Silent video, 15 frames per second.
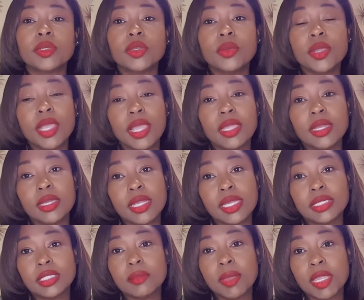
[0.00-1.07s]
create an
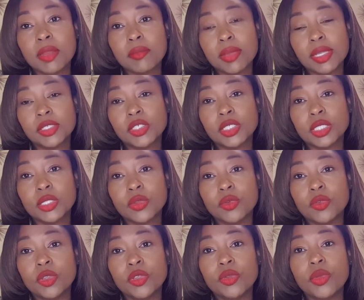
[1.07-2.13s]
estimated budget
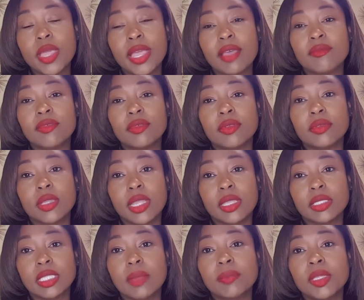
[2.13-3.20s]
so you have
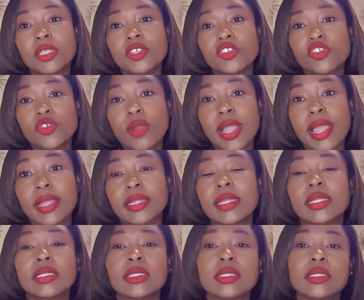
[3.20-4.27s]
something to track
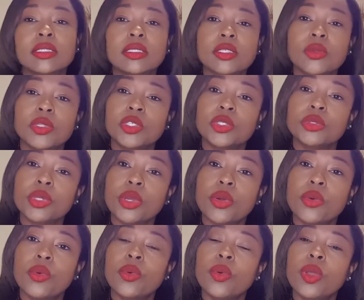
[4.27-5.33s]
so that you
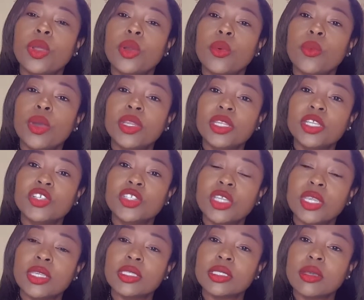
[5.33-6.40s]
know what each
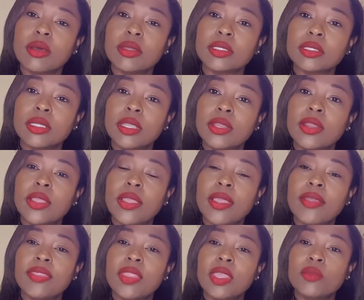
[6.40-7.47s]
thing is costing,
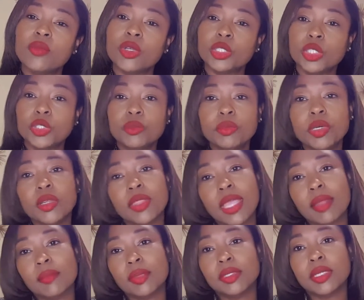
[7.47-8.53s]
and then once you book
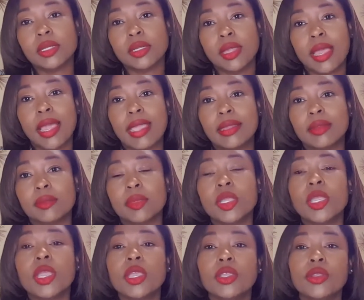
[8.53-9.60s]
that particular item,
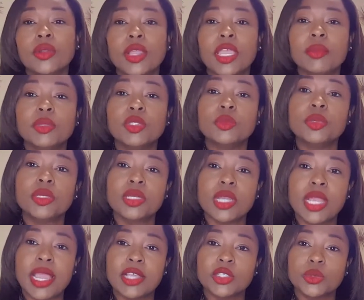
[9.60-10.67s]
you're able to put an
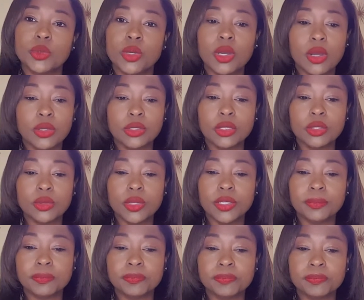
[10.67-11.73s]
actual cost to it.